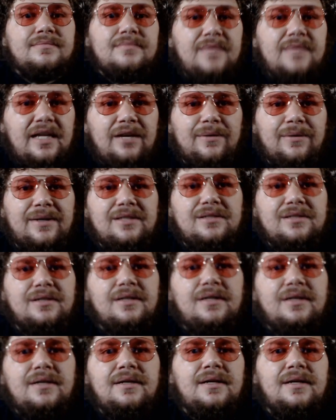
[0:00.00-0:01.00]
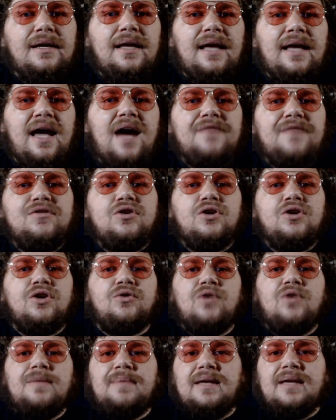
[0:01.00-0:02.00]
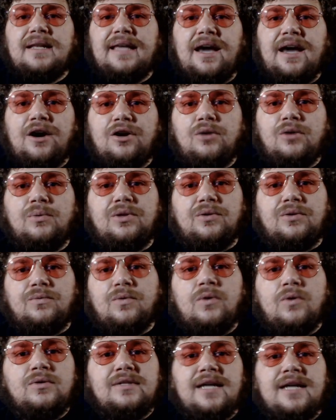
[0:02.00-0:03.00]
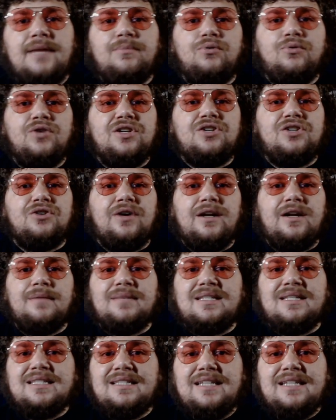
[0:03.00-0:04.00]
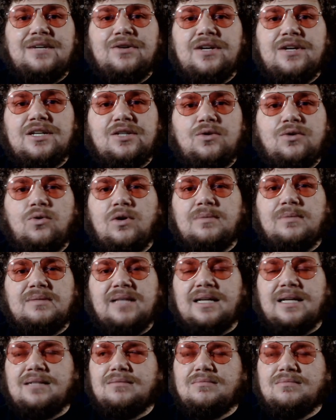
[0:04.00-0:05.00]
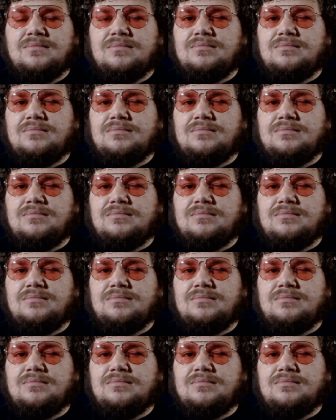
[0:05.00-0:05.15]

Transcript: Anyways, after a creepy encounter with a roadside creature and a mysterious corpse that